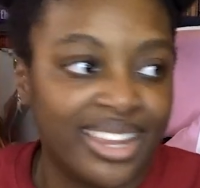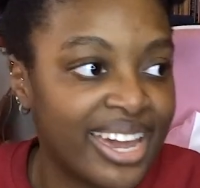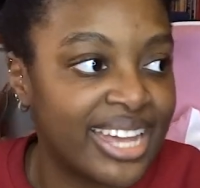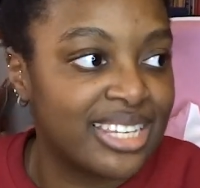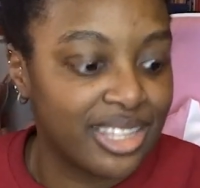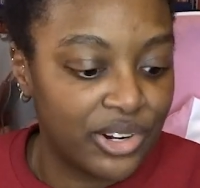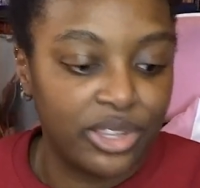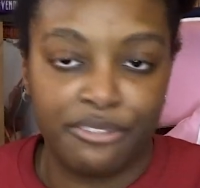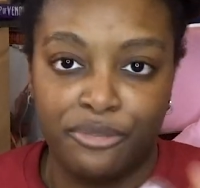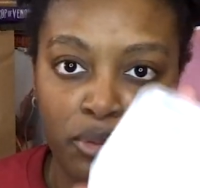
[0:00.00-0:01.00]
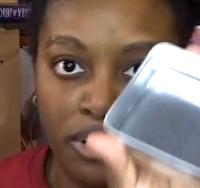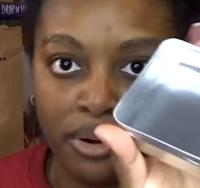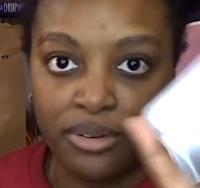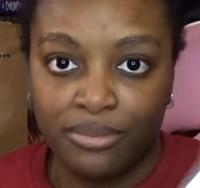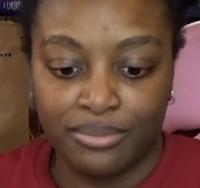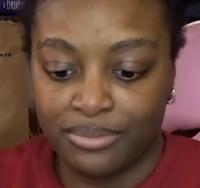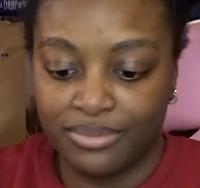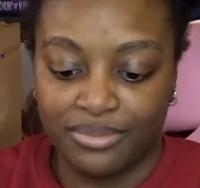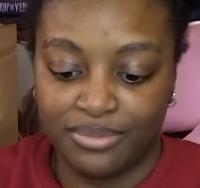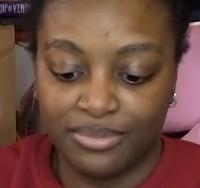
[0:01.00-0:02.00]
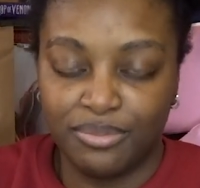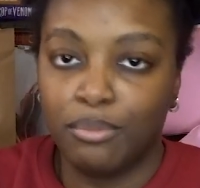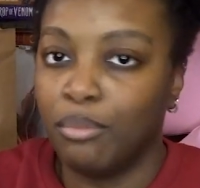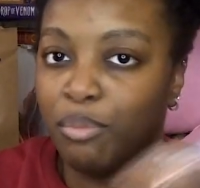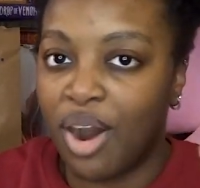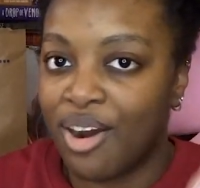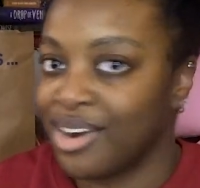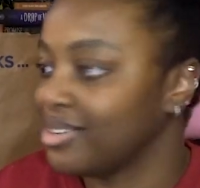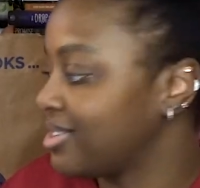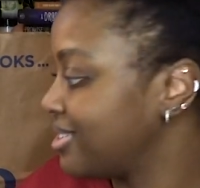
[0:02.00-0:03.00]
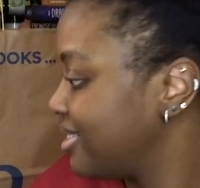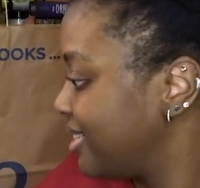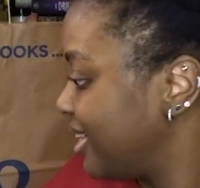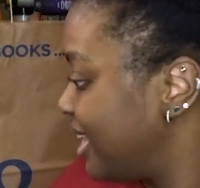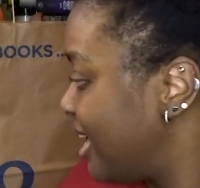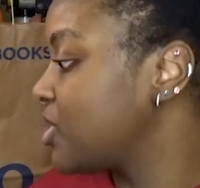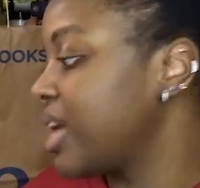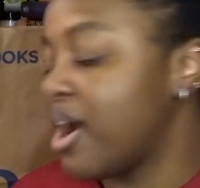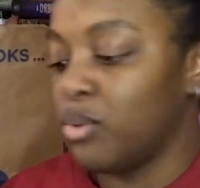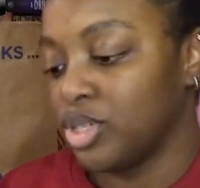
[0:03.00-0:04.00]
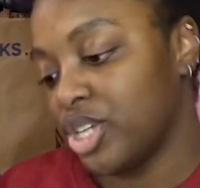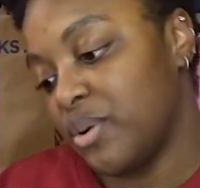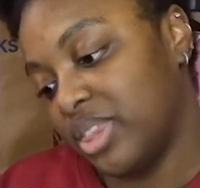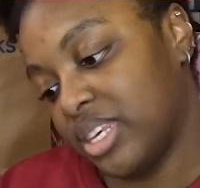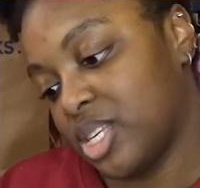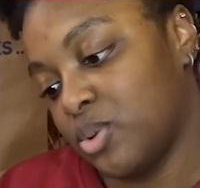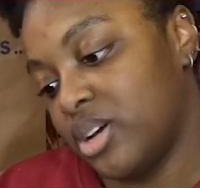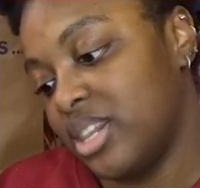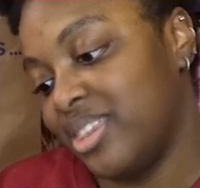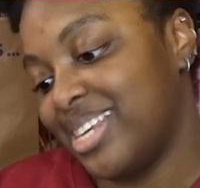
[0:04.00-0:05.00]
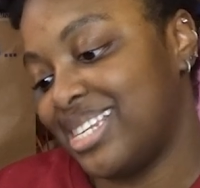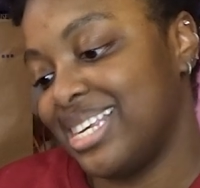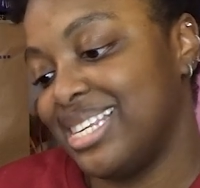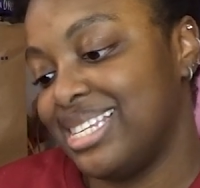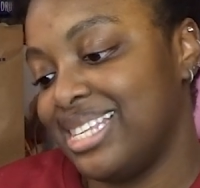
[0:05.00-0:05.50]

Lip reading: Like, it's literally for bars. So yeah, we'll start with this one. This is